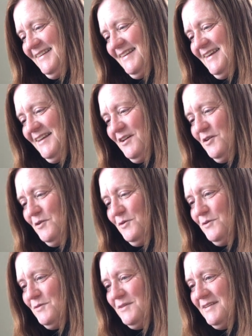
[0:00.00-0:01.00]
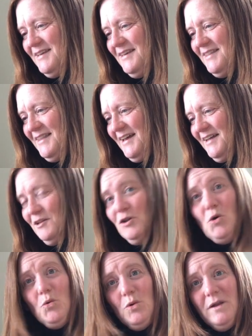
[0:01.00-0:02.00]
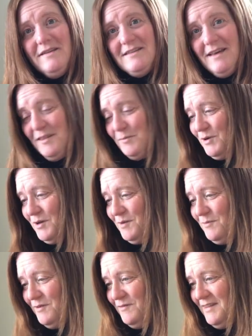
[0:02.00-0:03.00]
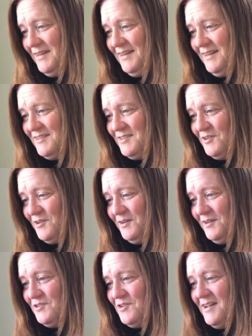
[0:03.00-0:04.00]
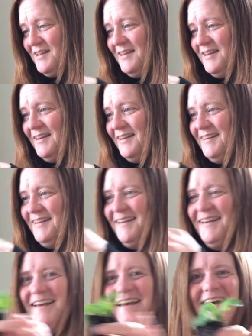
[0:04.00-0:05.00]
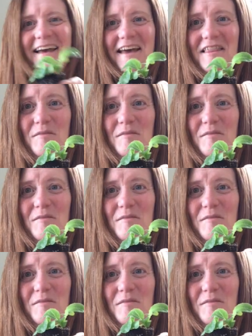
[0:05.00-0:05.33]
It goes in that little hole that's at the bottom of the starting tray, and